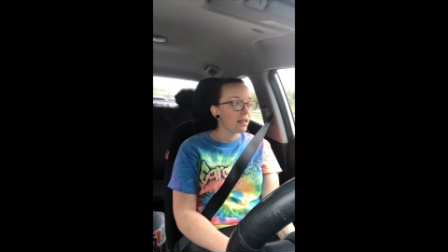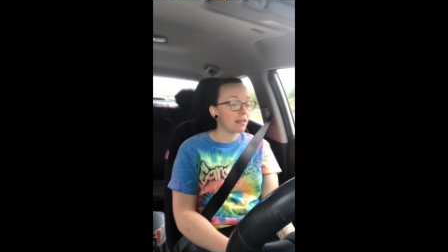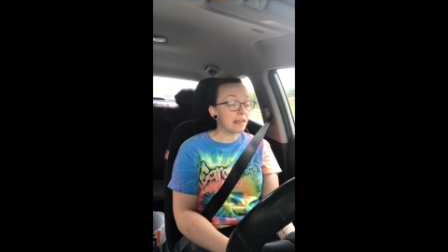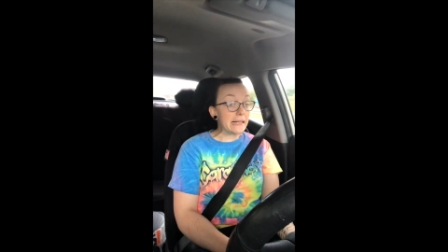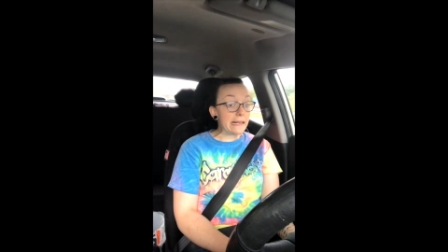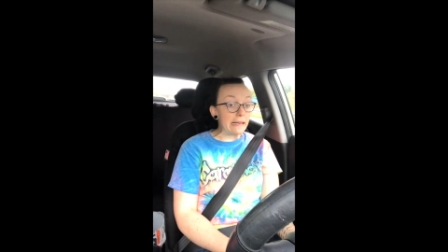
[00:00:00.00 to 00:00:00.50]

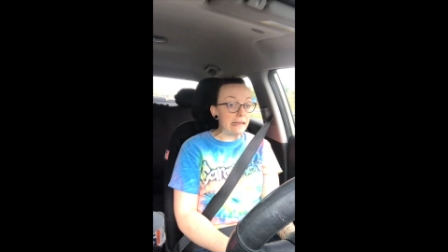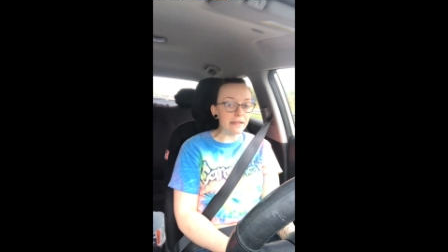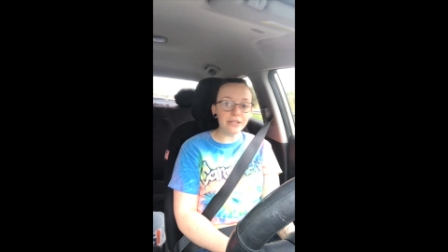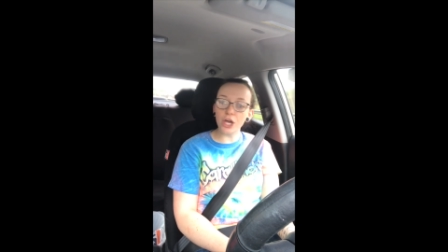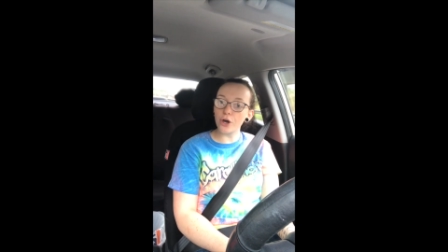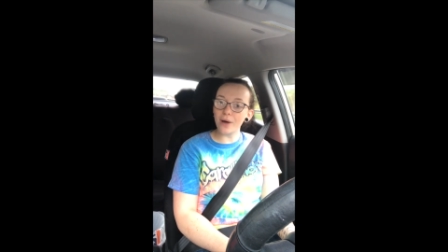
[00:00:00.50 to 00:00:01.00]
Ugh.
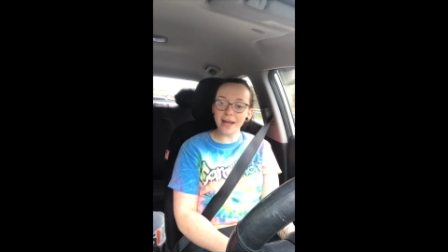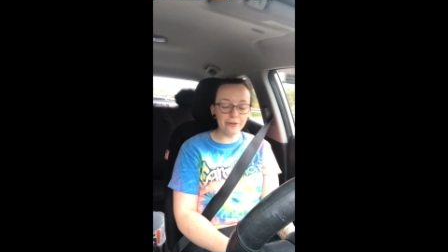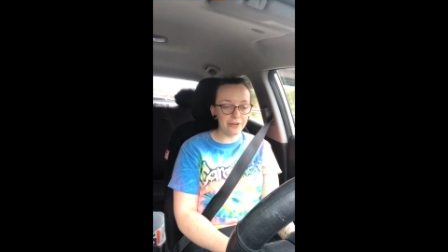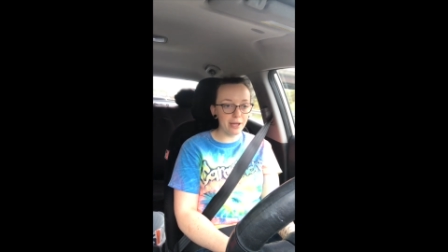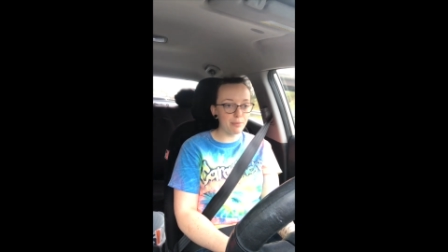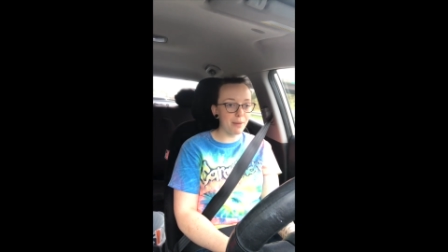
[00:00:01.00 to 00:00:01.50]
No, I
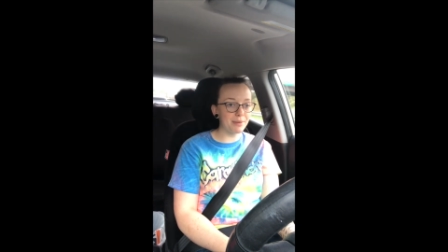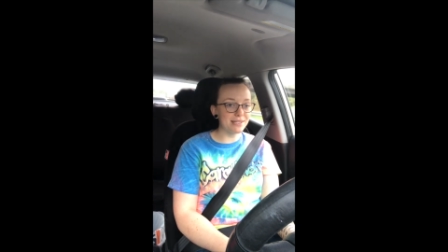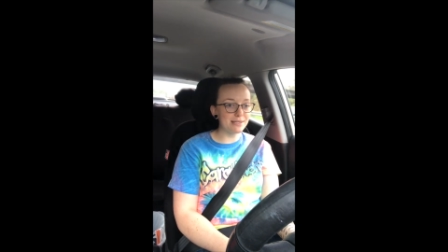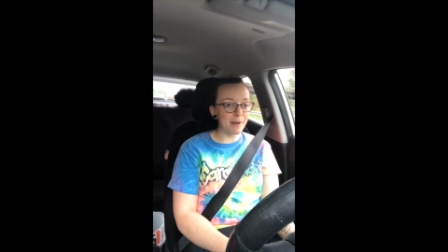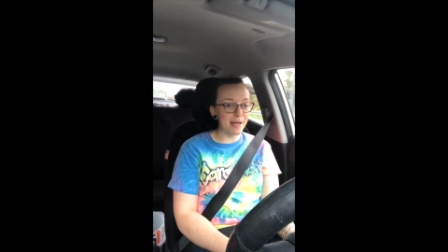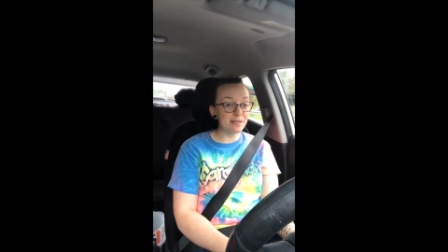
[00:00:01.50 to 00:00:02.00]
don't like
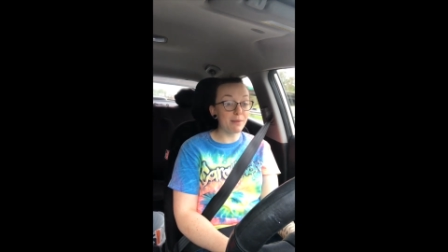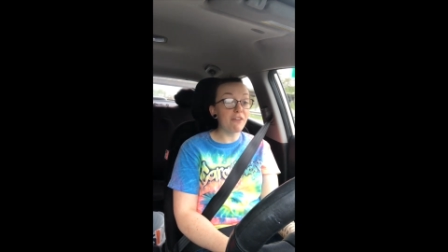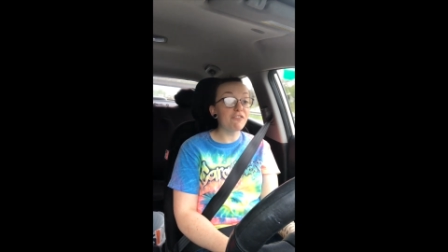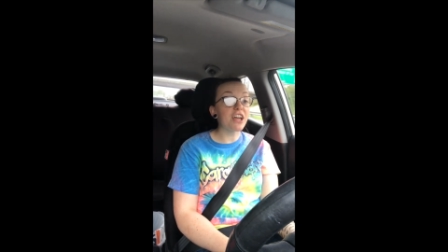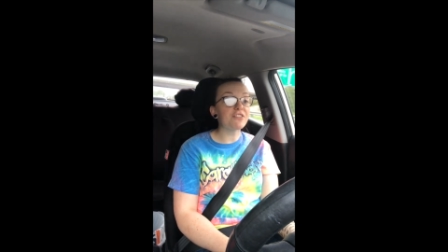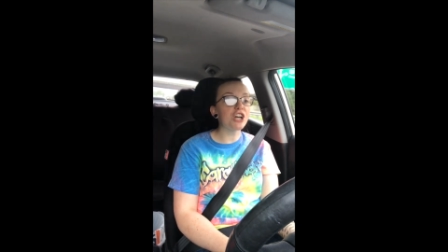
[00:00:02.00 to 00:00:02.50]
pumpkin spice. My
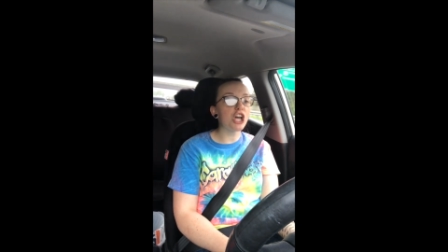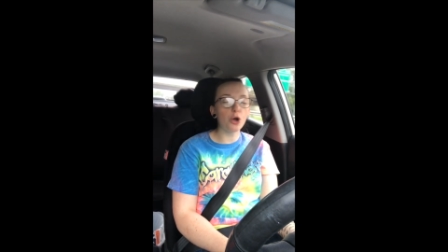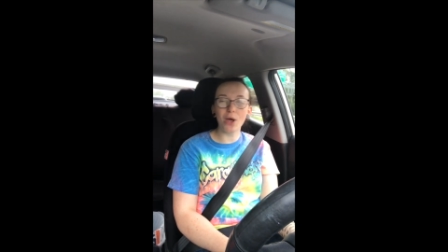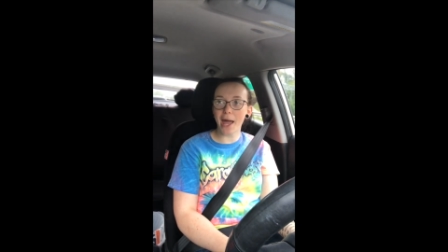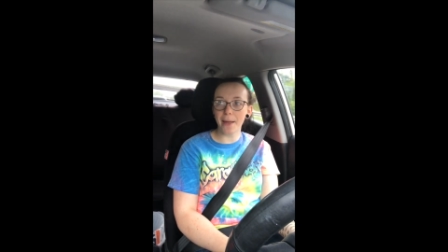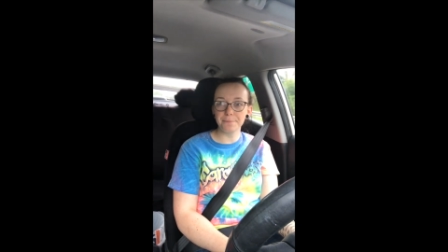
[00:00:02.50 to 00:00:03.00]
favorite.
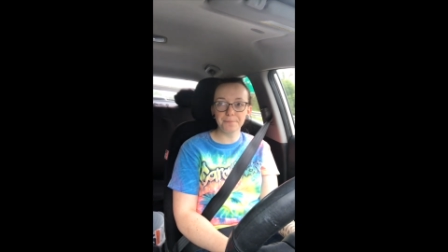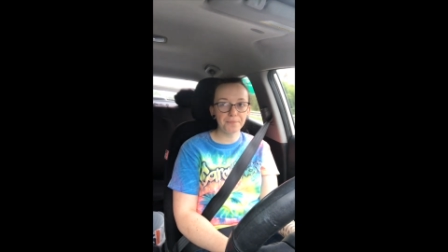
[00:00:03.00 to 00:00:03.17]
Okay,